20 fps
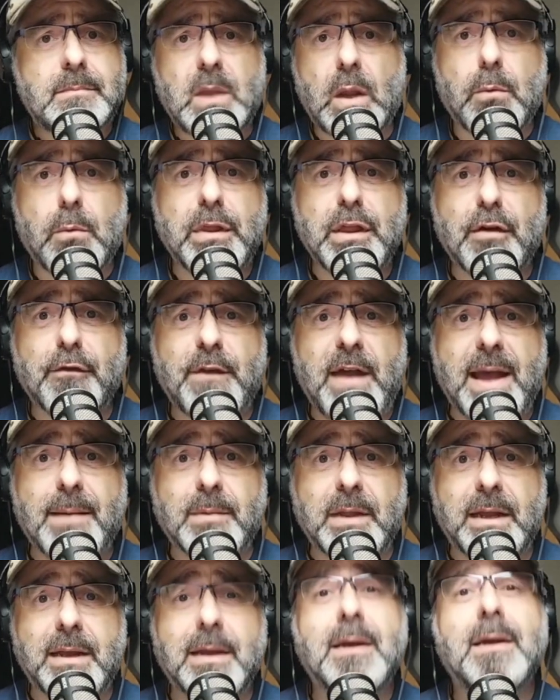with your
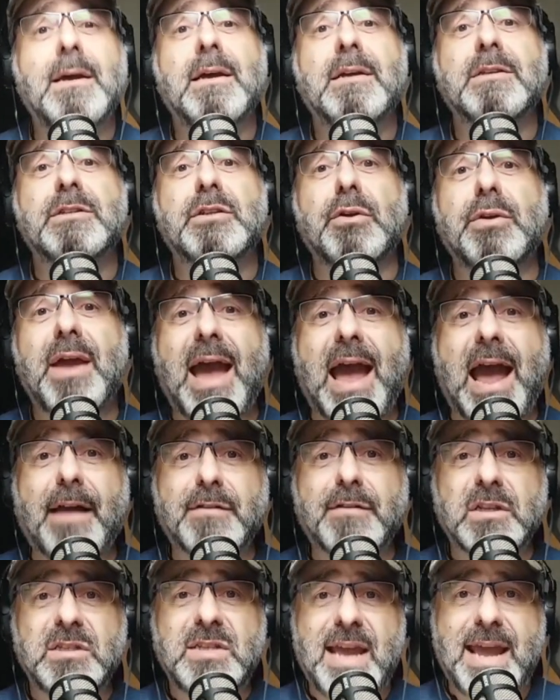family. So you have
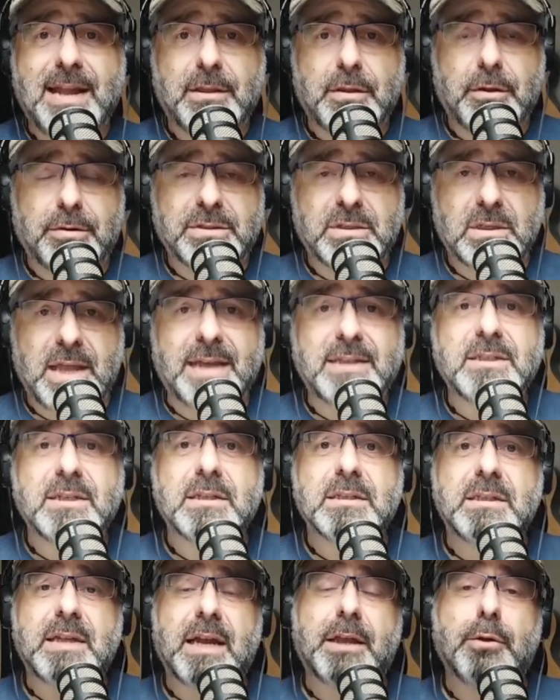to take those
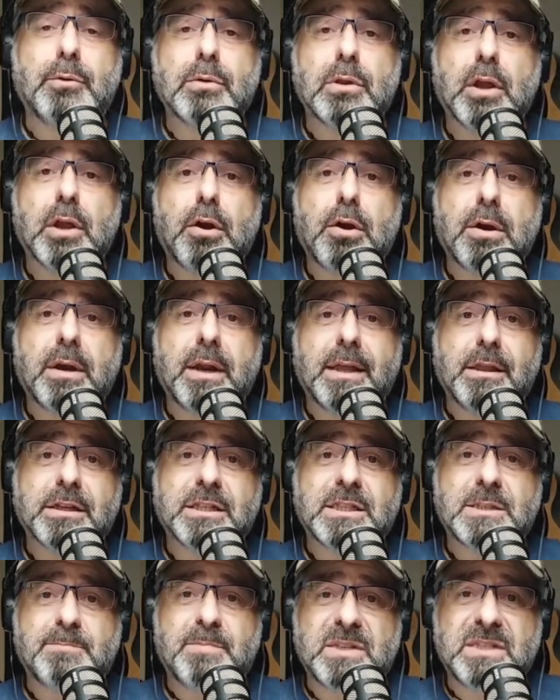lessons that you learn in the
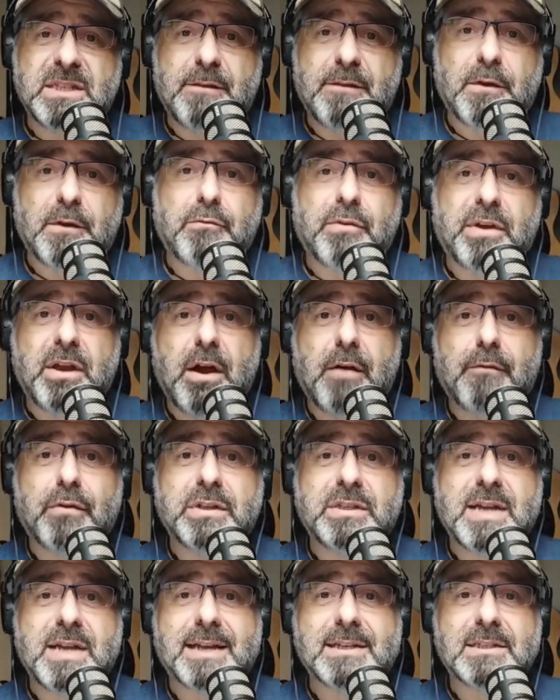specific recovery
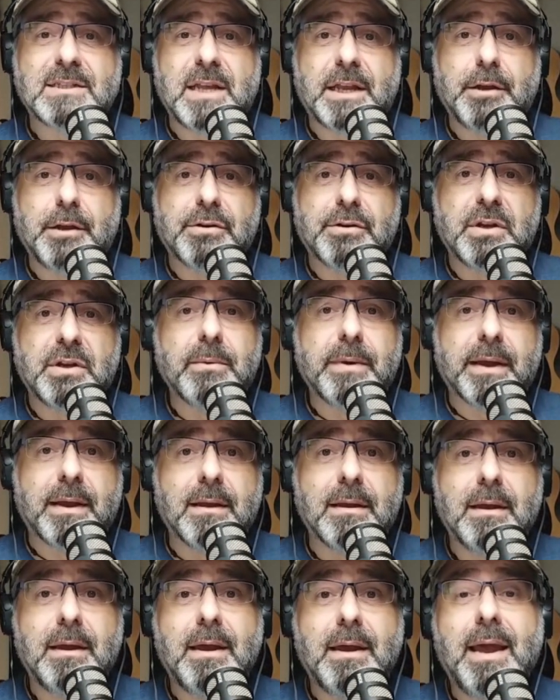tests that you're
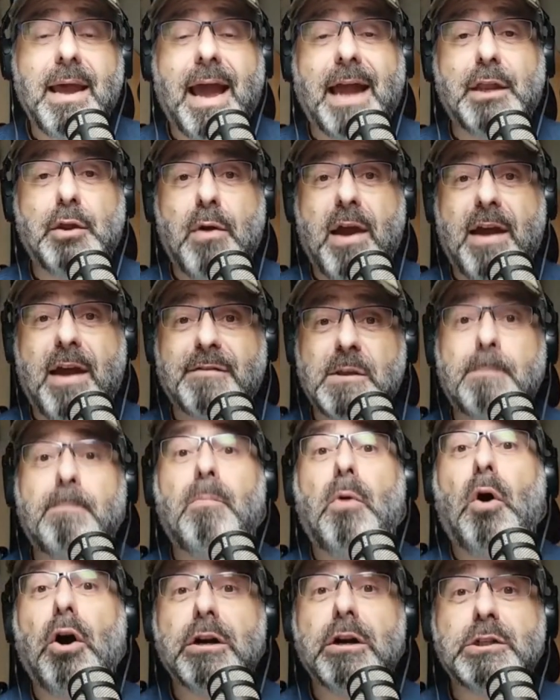doing and you have to
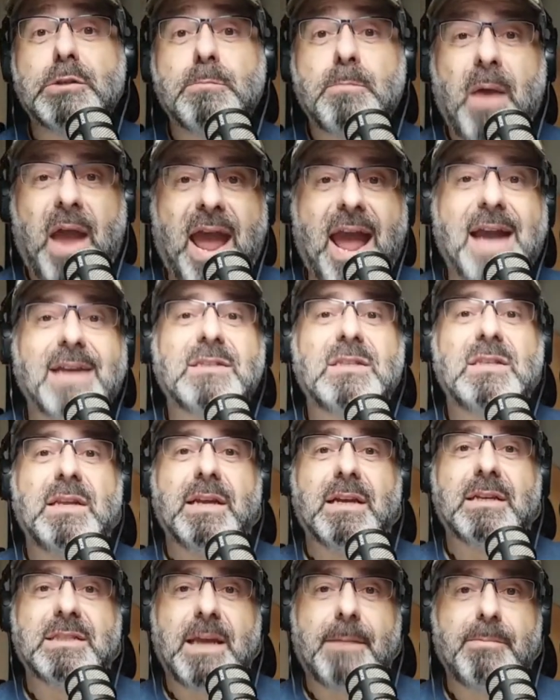push past the
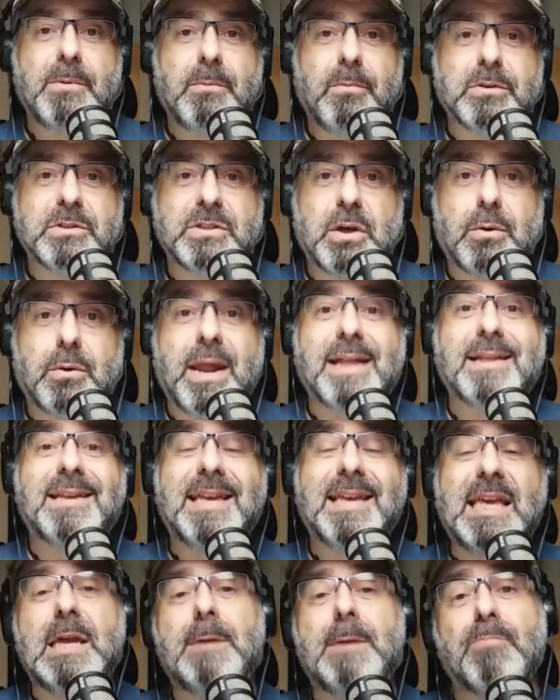acceptable zone and
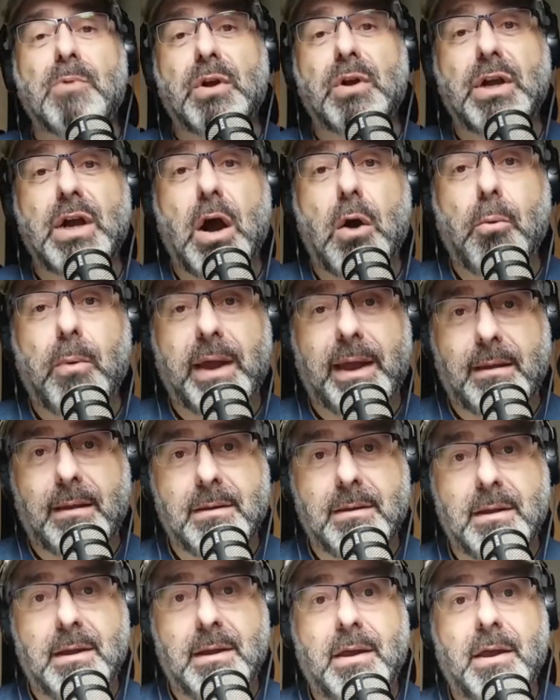keep going.
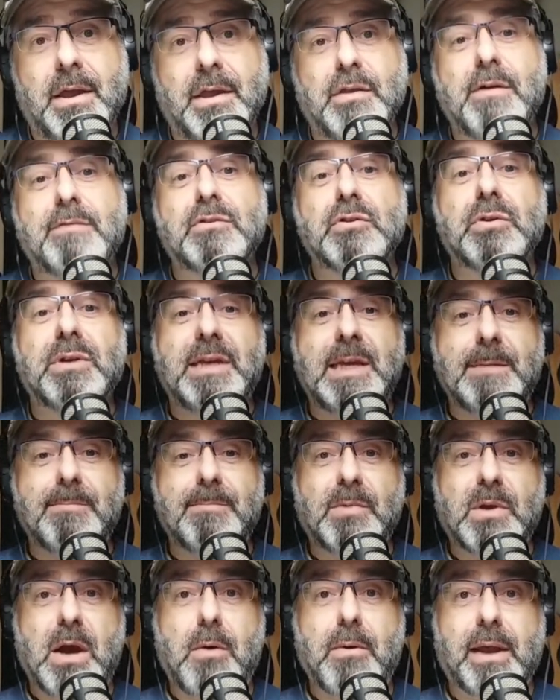You have to
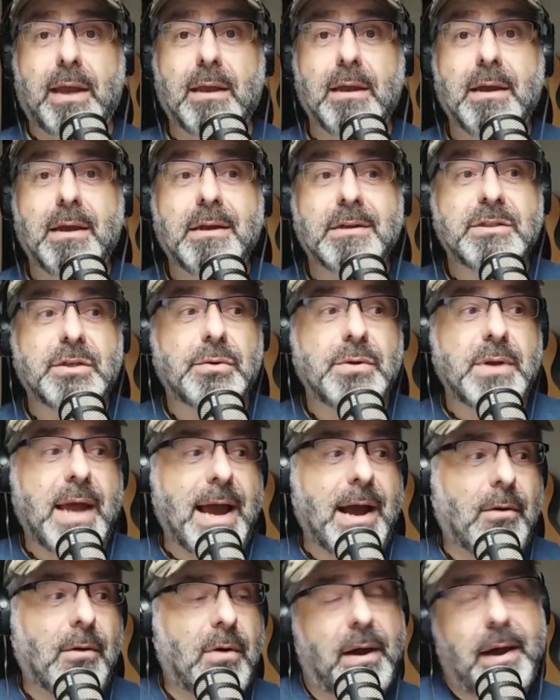keep going. So
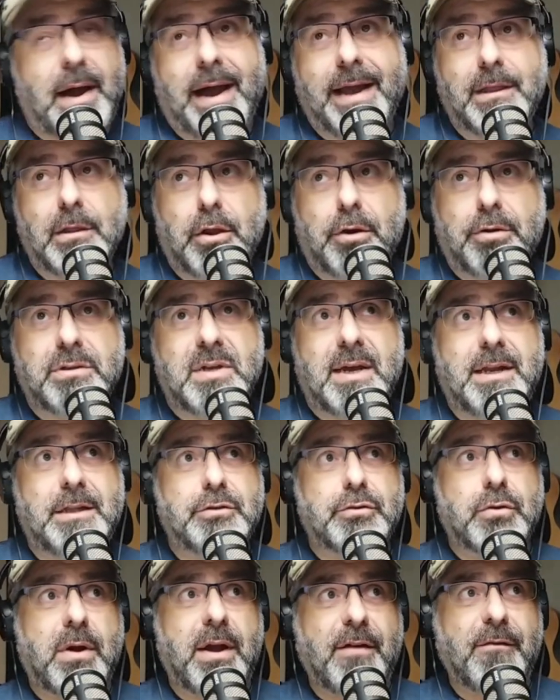now I learned how to
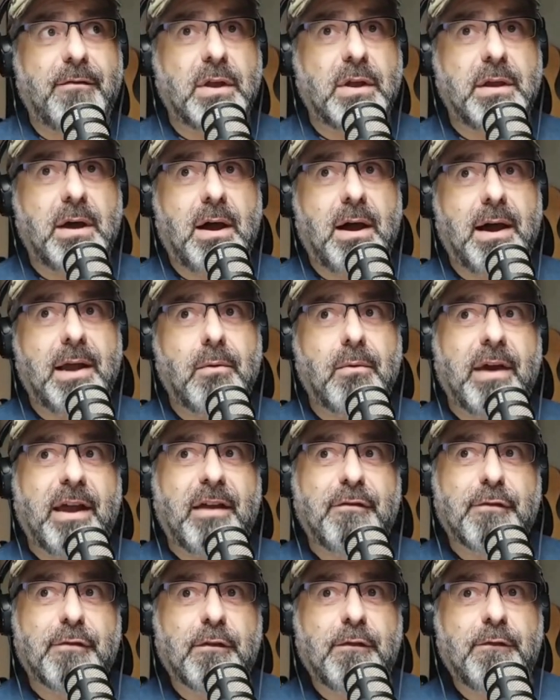drive on the highway
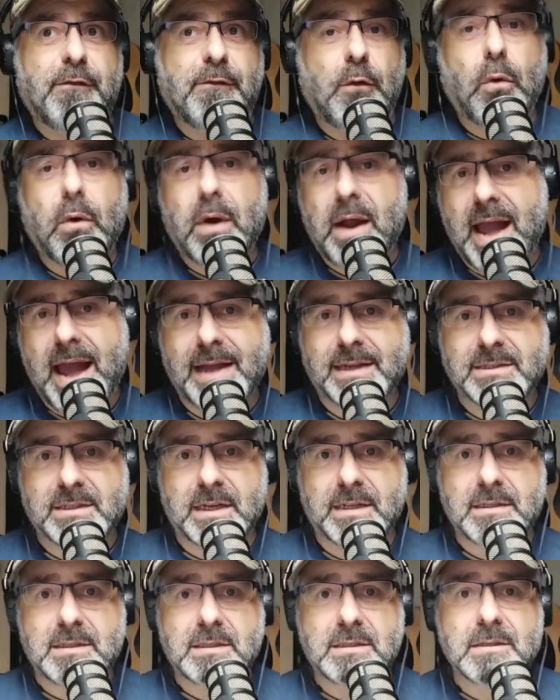for four
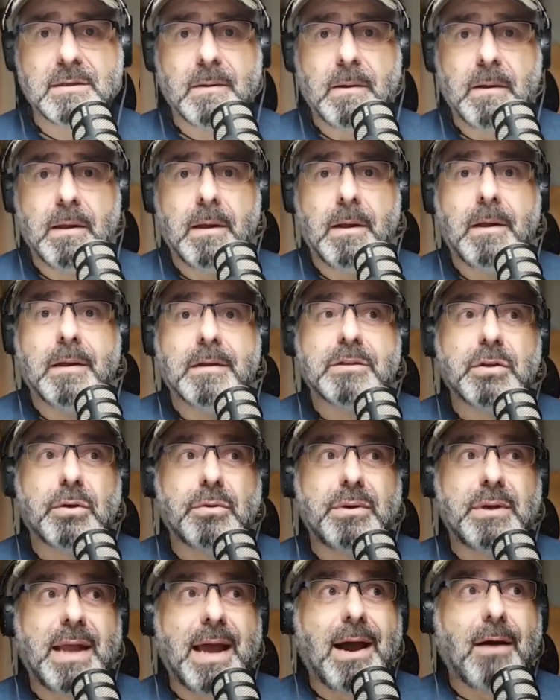exits so
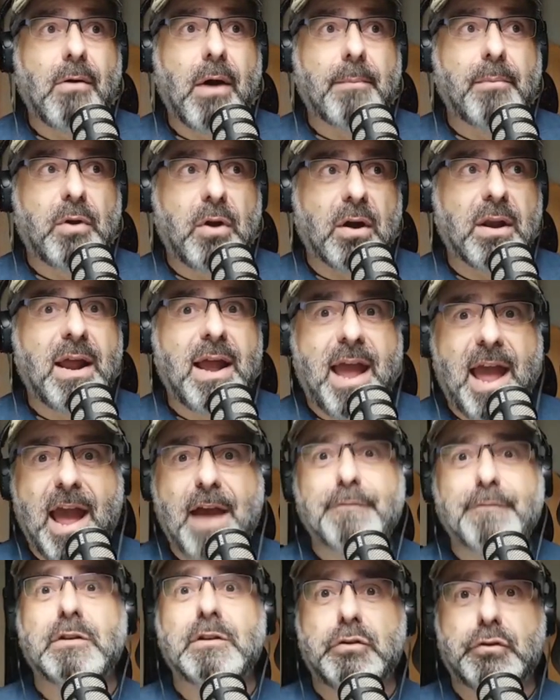now I'm going to
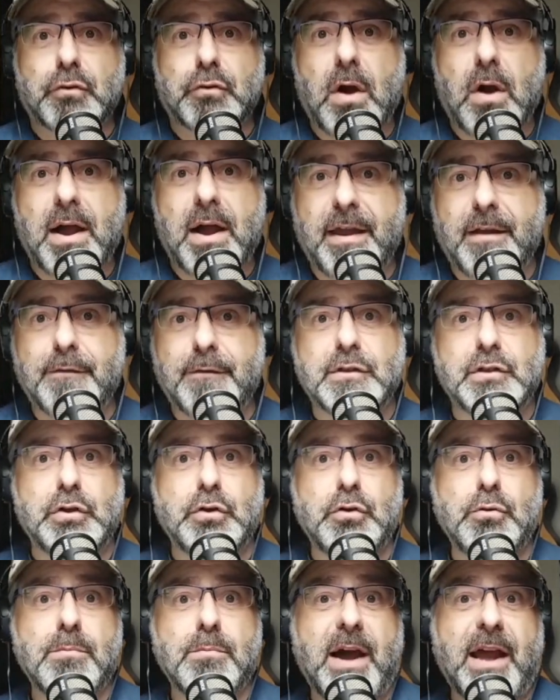have to drive
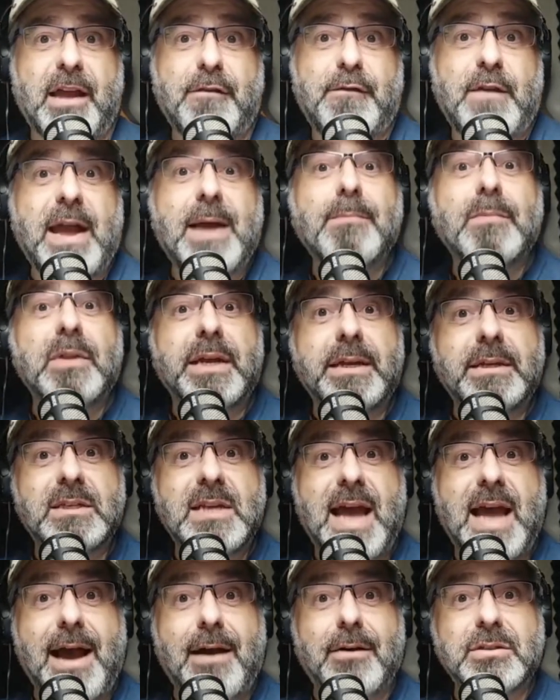to my family's
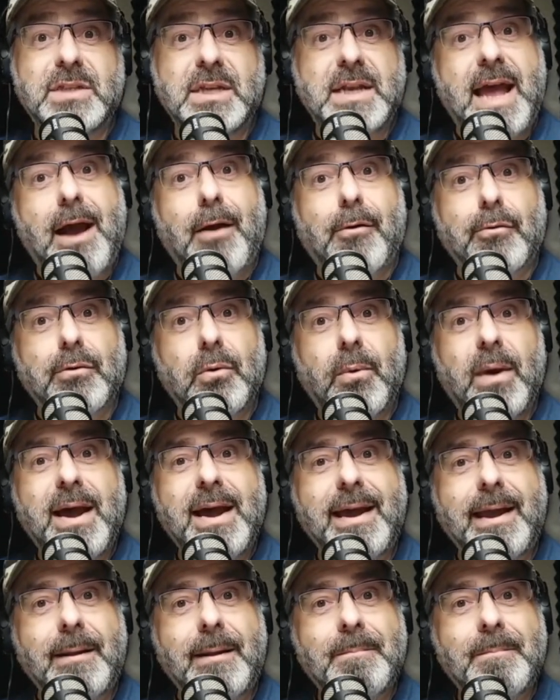house an hour
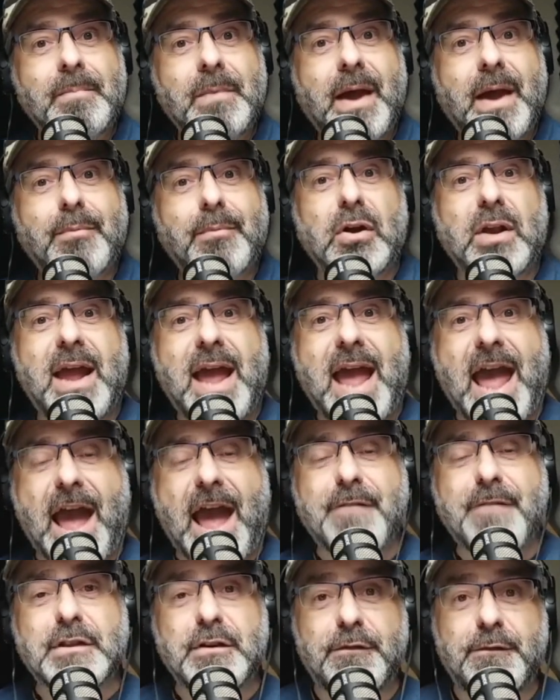away. I'm going to
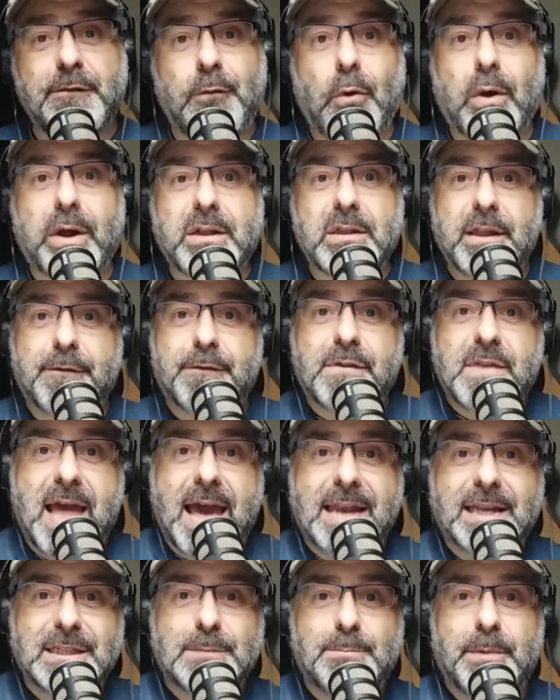have to forklift
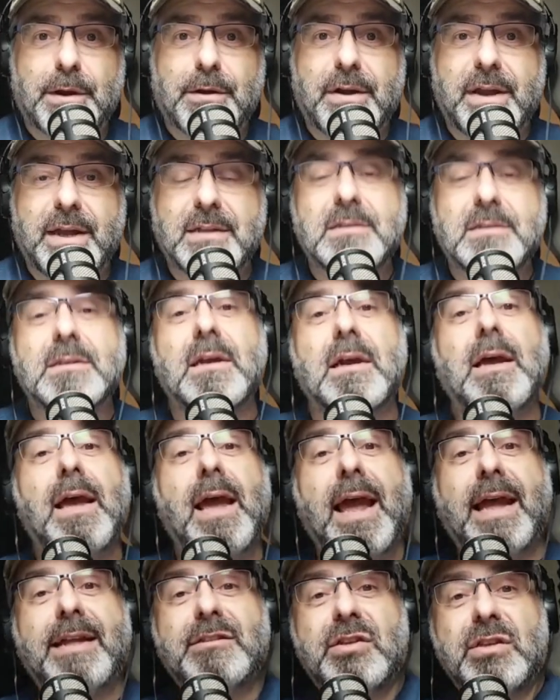that experience
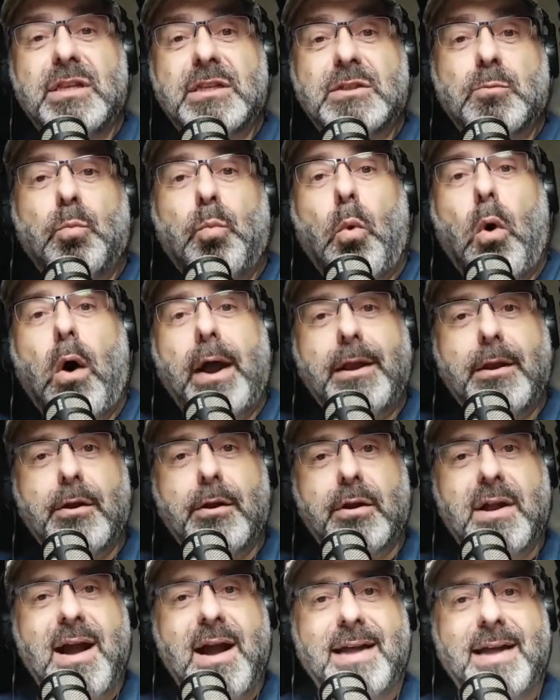into this wider
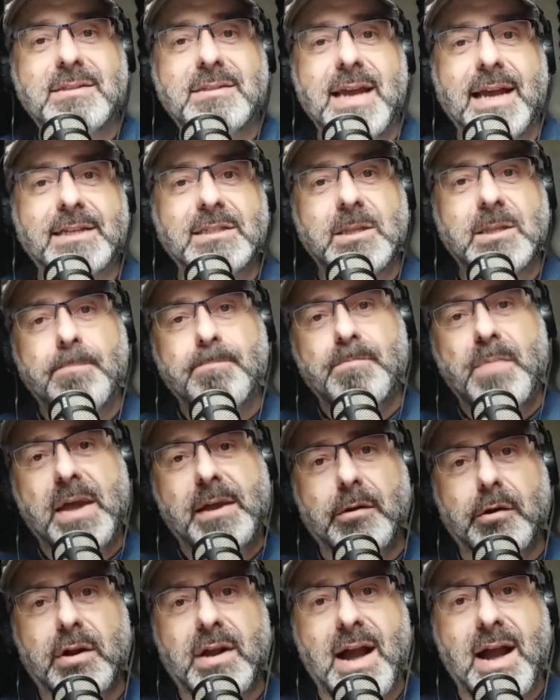context, a
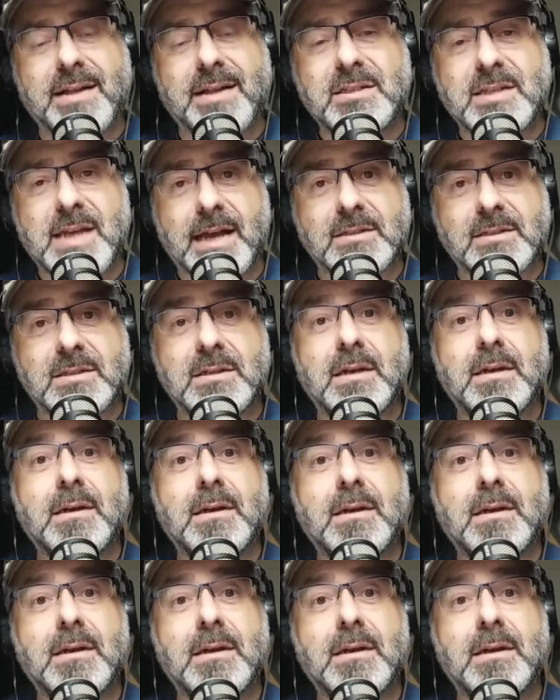bigger context